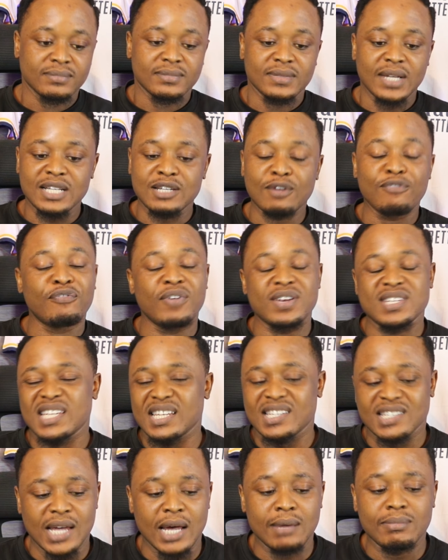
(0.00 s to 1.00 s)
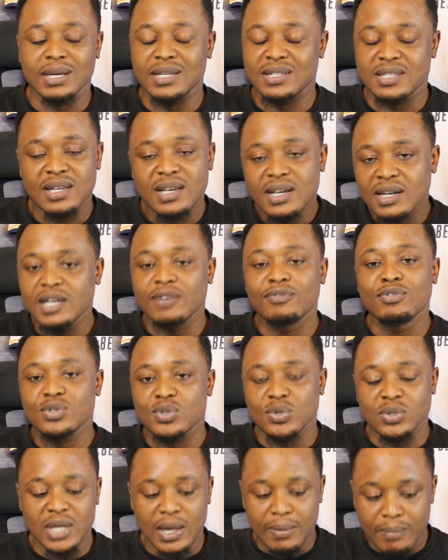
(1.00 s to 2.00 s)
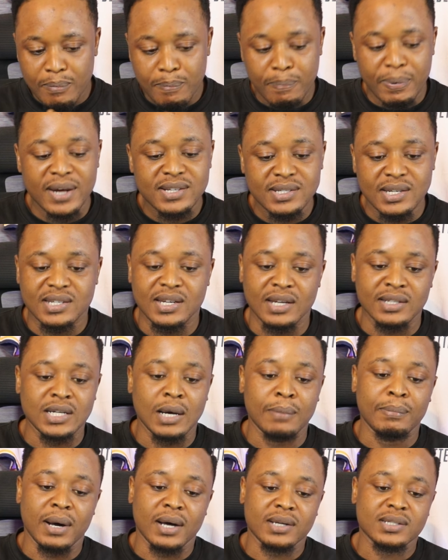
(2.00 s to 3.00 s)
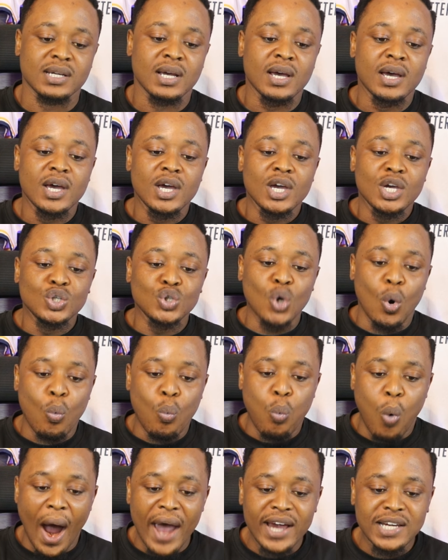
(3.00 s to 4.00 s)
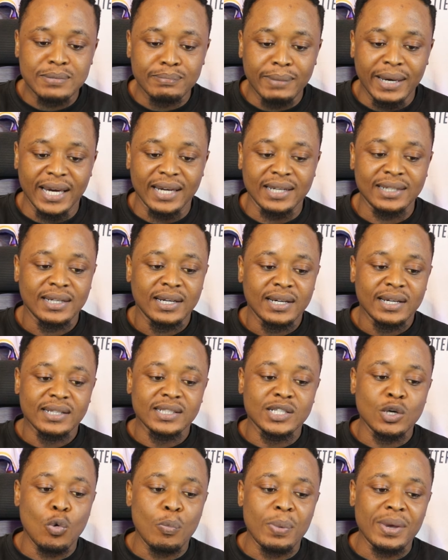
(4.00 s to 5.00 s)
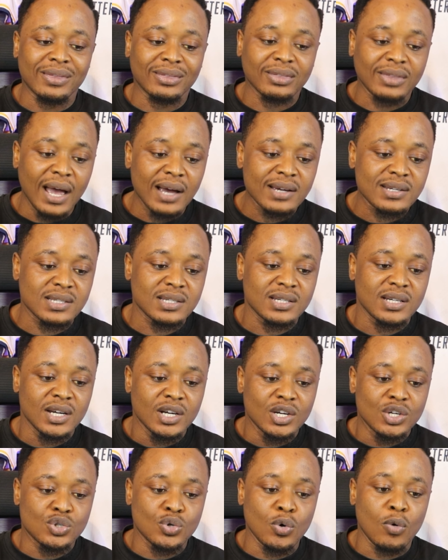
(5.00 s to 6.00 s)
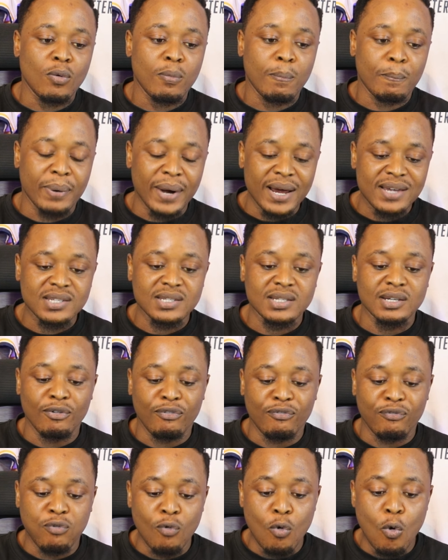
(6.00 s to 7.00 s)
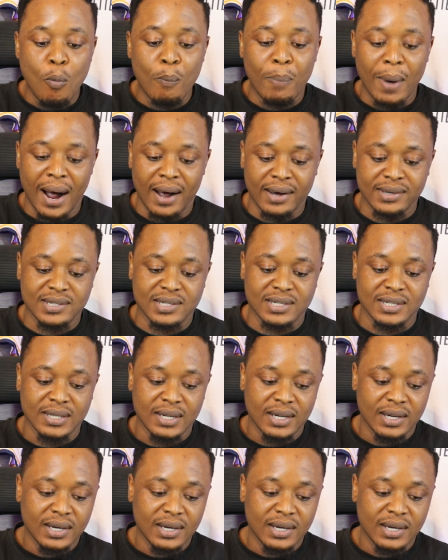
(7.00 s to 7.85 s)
That's the first assignment given to them. Press the center backs. Your wide men, they will be tasked to press the full backs.